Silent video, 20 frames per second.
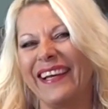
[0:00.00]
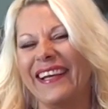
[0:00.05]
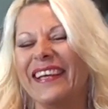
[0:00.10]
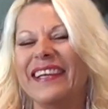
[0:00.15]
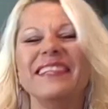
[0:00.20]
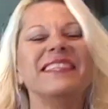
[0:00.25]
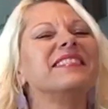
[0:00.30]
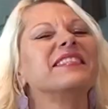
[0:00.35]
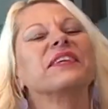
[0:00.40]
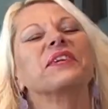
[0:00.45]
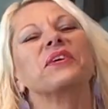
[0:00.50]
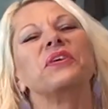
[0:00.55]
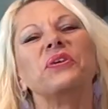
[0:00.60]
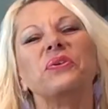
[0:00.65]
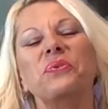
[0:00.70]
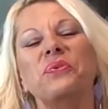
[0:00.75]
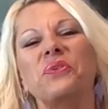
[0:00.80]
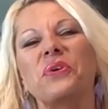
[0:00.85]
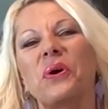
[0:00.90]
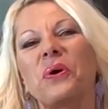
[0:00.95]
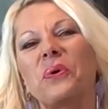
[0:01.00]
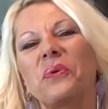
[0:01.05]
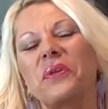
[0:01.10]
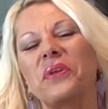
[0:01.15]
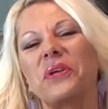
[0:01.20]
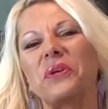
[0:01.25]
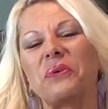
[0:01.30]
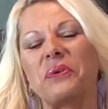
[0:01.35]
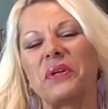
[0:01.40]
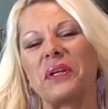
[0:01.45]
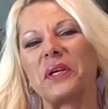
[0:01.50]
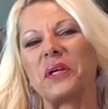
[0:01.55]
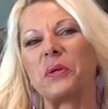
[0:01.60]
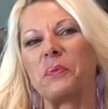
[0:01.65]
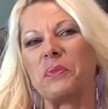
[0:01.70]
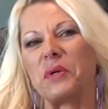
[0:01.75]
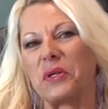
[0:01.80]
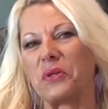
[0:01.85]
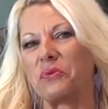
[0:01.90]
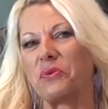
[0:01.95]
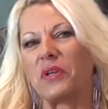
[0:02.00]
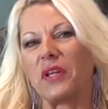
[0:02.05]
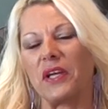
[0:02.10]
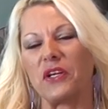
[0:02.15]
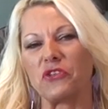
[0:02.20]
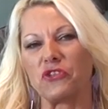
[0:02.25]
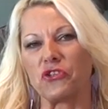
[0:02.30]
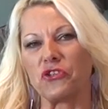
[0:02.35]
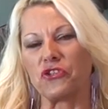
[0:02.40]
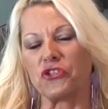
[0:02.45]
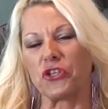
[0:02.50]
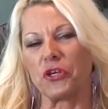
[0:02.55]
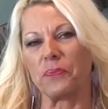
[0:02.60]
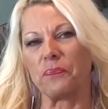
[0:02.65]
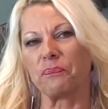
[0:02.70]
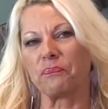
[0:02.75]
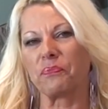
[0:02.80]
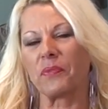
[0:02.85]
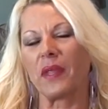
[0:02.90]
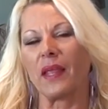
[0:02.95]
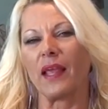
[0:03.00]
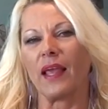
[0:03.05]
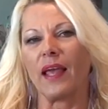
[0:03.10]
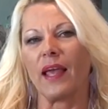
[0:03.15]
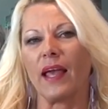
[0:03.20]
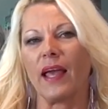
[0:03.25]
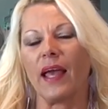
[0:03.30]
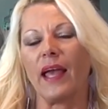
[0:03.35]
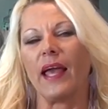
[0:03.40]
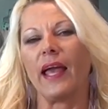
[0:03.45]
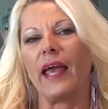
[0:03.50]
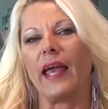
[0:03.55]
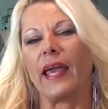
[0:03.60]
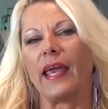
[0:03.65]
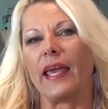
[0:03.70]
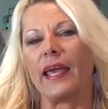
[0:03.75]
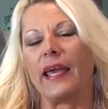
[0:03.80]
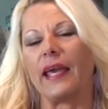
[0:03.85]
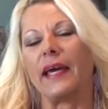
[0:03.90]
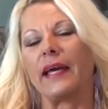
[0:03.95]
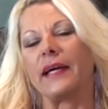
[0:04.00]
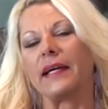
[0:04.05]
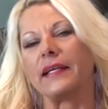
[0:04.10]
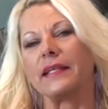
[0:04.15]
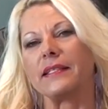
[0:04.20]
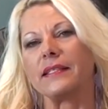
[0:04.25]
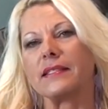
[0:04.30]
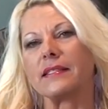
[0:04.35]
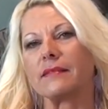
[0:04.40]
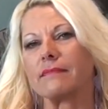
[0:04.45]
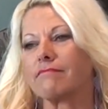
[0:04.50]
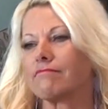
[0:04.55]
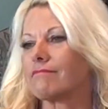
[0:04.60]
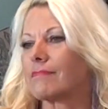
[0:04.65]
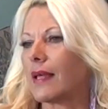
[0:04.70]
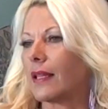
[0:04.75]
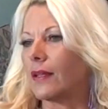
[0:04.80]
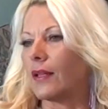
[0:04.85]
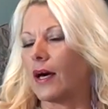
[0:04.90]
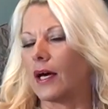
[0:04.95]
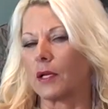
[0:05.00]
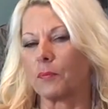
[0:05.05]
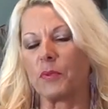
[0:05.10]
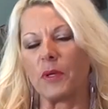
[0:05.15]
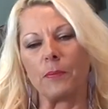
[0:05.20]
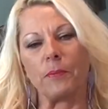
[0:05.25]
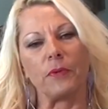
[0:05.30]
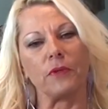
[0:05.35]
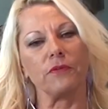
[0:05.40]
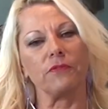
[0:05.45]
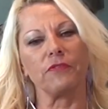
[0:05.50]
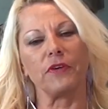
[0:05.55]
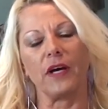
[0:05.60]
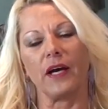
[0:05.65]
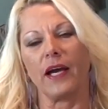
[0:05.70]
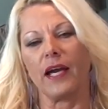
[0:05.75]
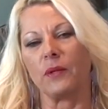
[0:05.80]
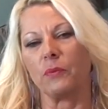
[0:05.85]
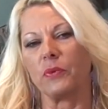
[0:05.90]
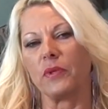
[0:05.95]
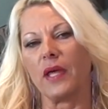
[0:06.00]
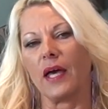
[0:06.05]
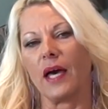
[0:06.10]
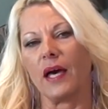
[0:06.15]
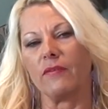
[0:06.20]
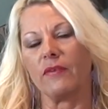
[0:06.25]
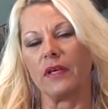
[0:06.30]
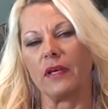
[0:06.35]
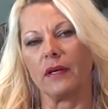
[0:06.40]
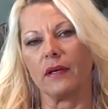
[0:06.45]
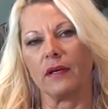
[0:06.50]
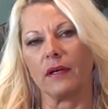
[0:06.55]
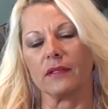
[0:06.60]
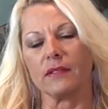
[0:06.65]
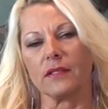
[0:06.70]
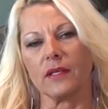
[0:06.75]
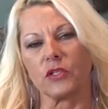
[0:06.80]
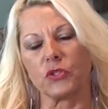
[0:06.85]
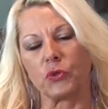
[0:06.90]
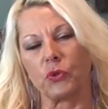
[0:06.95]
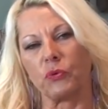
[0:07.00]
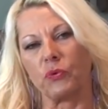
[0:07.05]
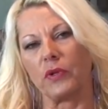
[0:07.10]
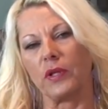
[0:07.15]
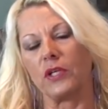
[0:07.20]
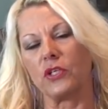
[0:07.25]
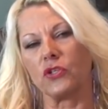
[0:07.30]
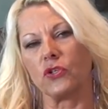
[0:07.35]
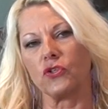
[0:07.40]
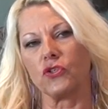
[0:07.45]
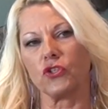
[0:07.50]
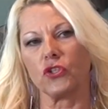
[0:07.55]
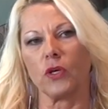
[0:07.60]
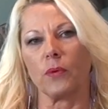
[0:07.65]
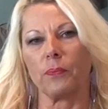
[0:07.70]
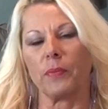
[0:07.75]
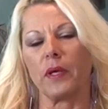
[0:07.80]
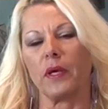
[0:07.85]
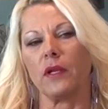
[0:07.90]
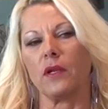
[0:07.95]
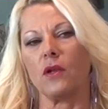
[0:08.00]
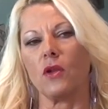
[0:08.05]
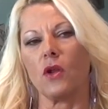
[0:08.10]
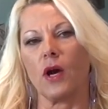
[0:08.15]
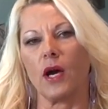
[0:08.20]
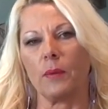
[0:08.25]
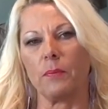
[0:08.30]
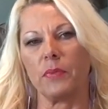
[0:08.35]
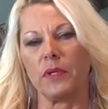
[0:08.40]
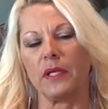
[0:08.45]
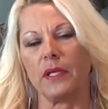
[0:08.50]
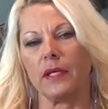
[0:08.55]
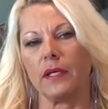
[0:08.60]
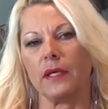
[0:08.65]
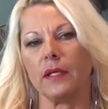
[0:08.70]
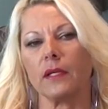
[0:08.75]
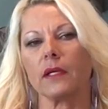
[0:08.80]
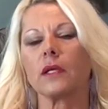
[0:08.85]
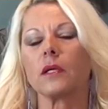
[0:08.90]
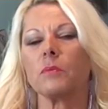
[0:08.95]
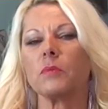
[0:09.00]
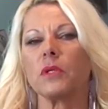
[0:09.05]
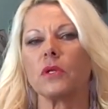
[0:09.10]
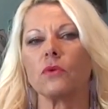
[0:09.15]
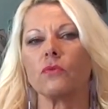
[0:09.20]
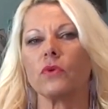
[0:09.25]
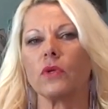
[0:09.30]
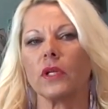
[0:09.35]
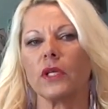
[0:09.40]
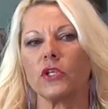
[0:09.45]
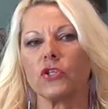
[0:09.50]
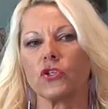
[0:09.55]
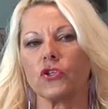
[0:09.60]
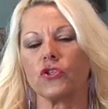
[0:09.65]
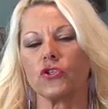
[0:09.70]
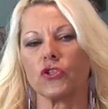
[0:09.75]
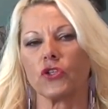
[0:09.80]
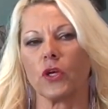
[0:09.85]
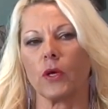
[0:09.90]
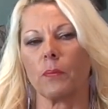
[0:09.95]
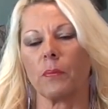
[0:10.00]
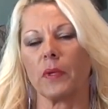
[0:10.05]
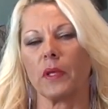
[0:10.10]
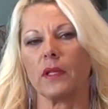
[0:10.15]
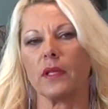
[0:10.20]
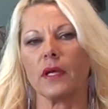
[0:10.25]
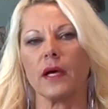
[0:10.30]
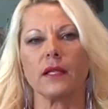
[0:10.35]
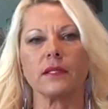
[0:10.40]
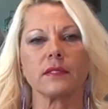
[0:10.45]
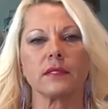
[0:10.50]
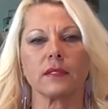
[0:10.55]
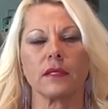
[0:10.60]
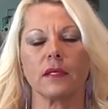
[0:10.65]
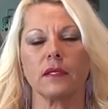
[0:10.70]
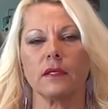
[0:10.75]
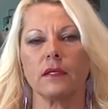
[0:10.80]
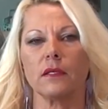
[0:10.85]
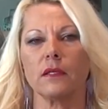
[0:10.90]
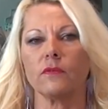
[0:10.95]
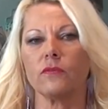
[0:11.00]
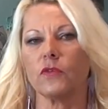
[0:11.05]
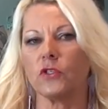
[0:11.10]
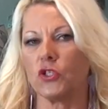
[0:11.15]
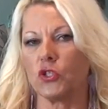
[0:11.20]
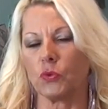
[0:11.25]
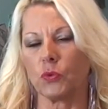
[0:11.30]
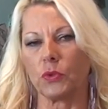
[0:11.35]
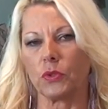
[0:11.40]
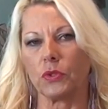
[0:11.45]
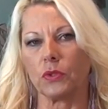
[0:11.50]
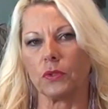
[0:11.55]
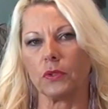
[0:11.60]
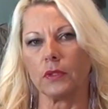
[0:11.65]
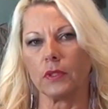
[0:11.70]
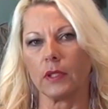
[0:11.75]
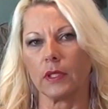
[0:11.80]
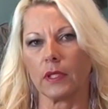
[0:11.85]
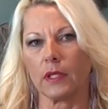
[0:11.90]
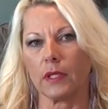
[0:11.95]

Until you know that you're in a committed relationship. And a lot of people are fine with having a sexual relationship and not being in a committed relationship, and that's an individual